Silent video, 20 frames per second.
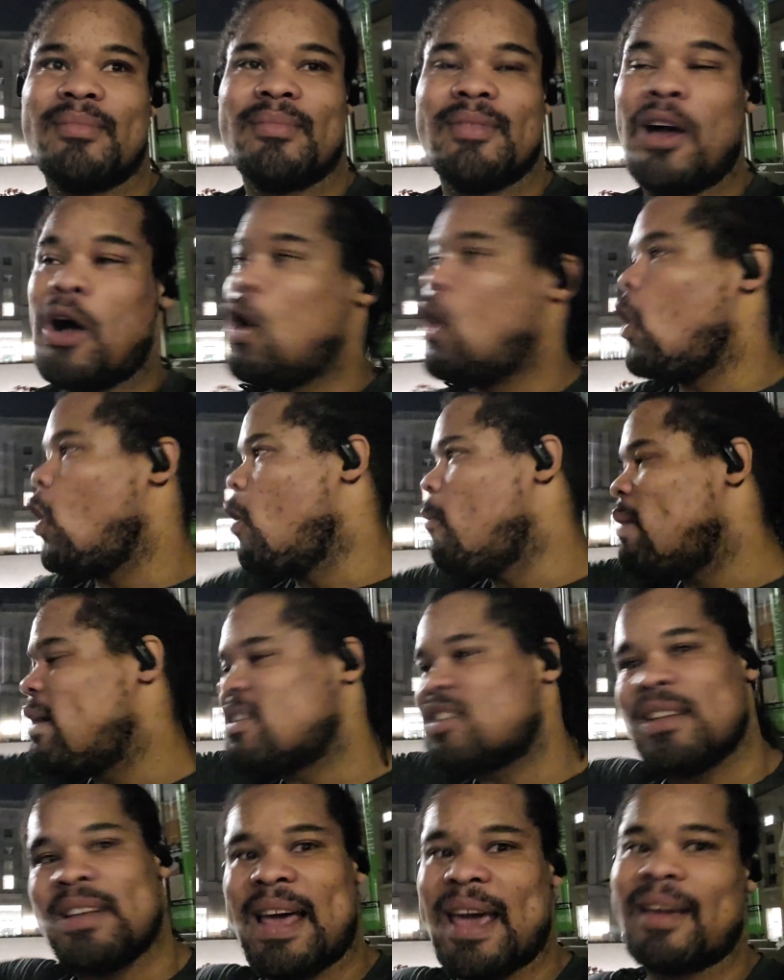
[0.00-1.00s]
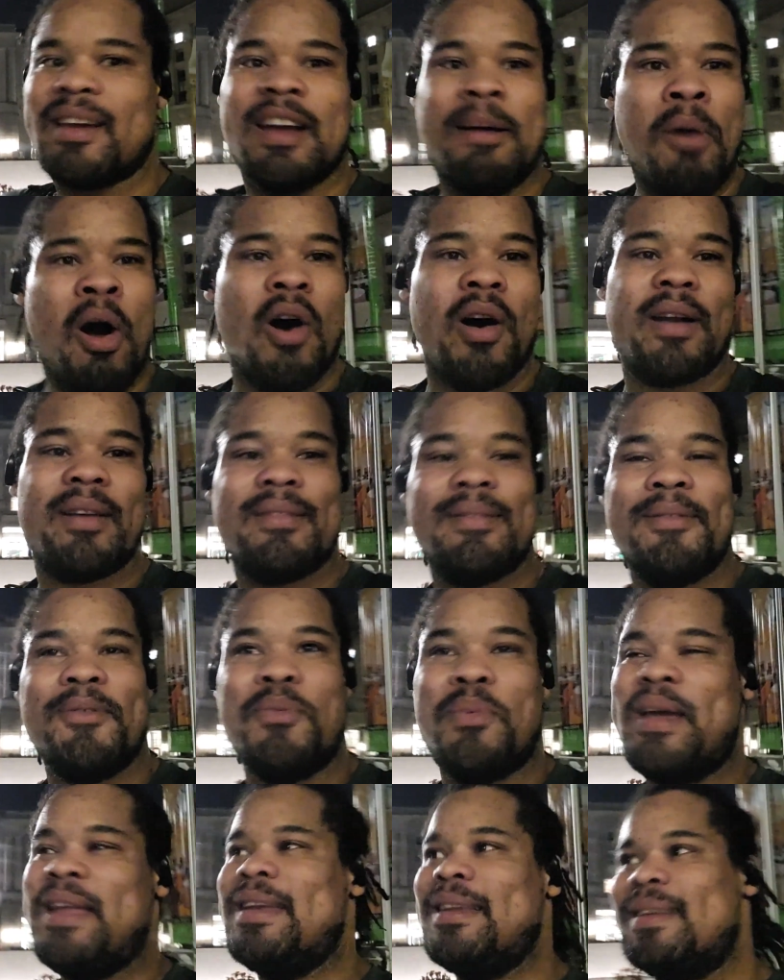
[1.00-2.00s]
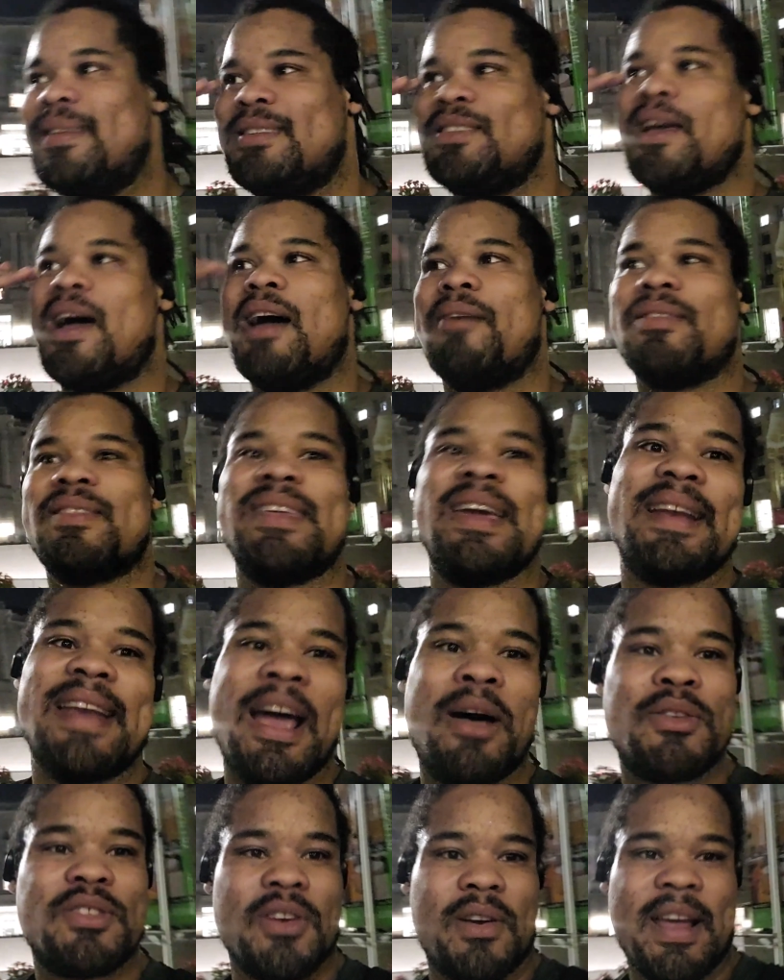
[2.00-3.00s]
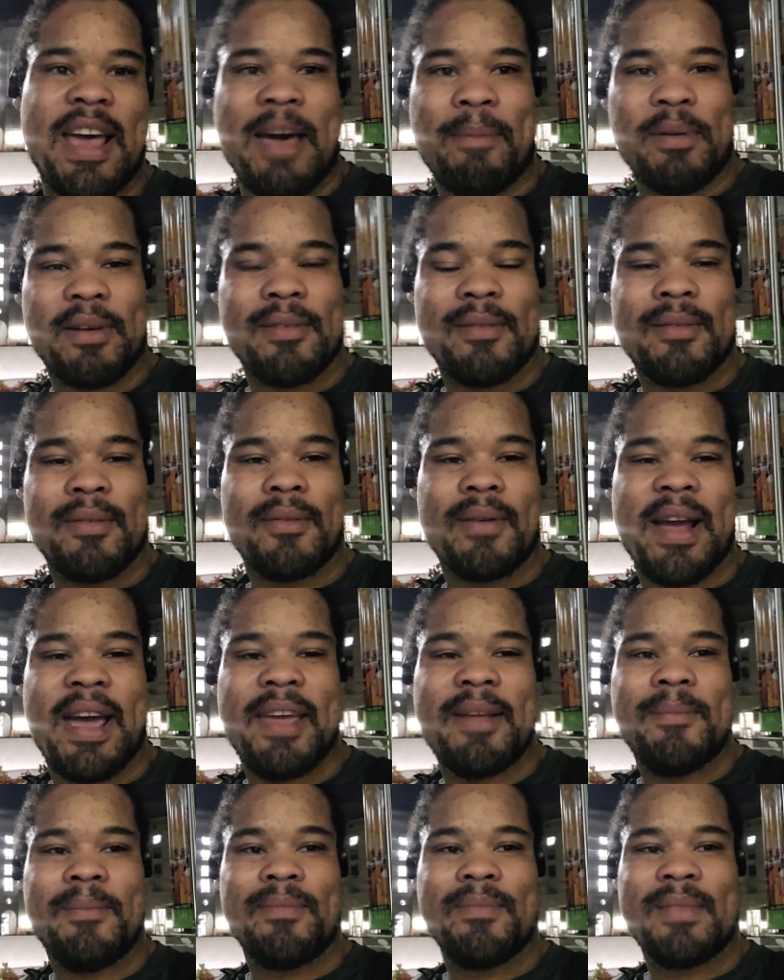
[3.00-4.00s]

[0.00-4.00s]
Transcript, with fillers: a whole bunch of like, come on, when did y'all ever think that was going to happen? Right?